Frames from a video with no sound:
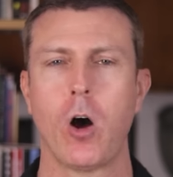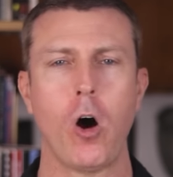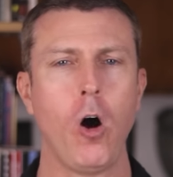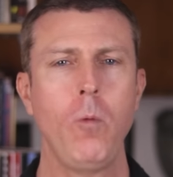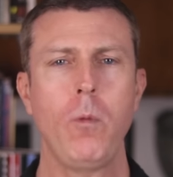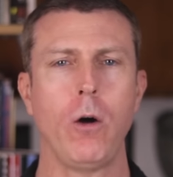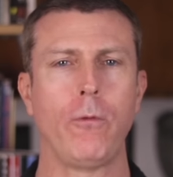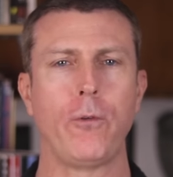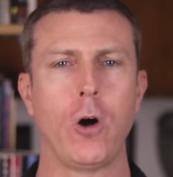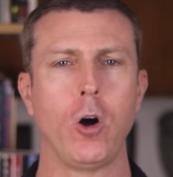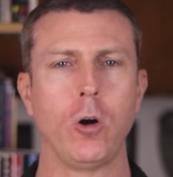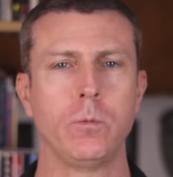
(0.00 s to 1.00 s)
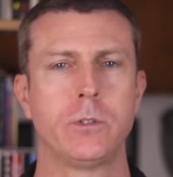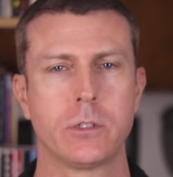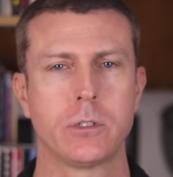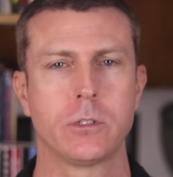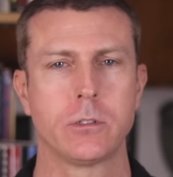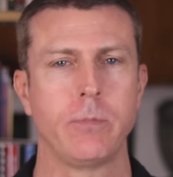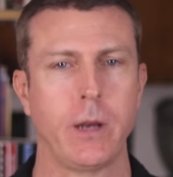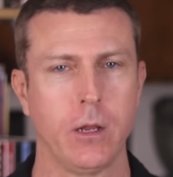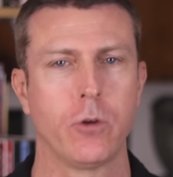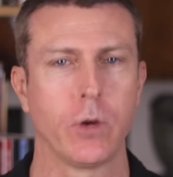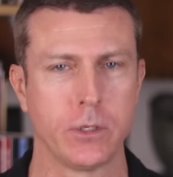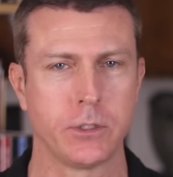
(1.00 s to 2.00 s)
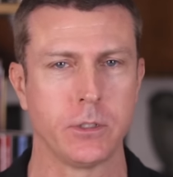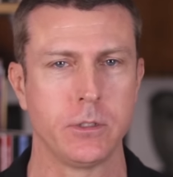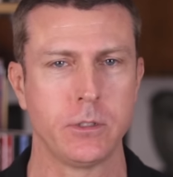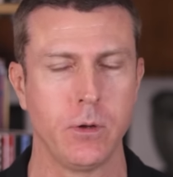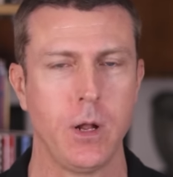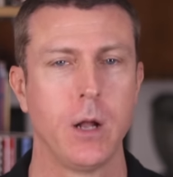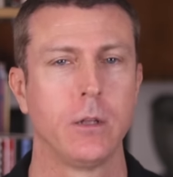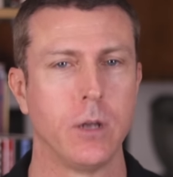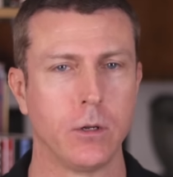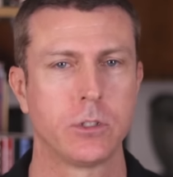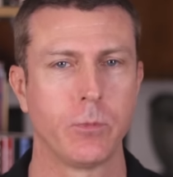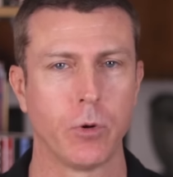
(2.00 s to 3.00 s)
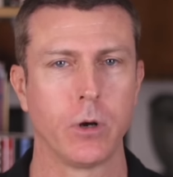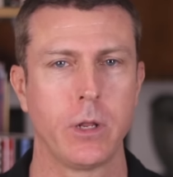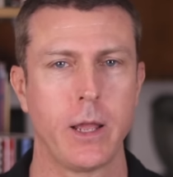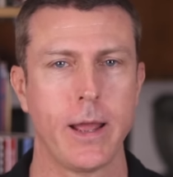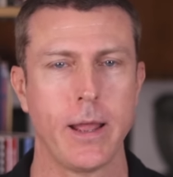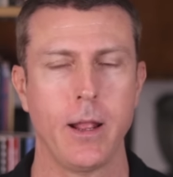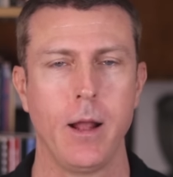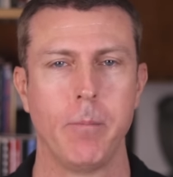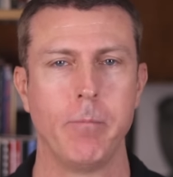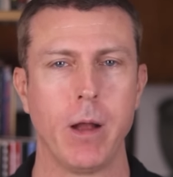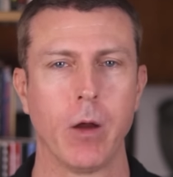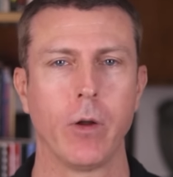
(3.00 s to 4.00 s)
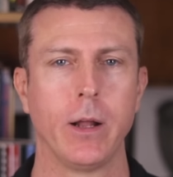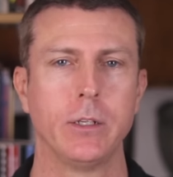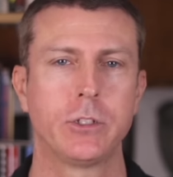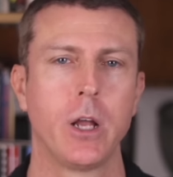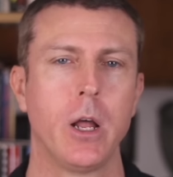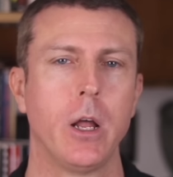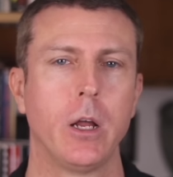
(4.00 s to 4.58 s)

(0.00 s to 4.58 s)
homophobes, meaning Christians who don't support gay marriage,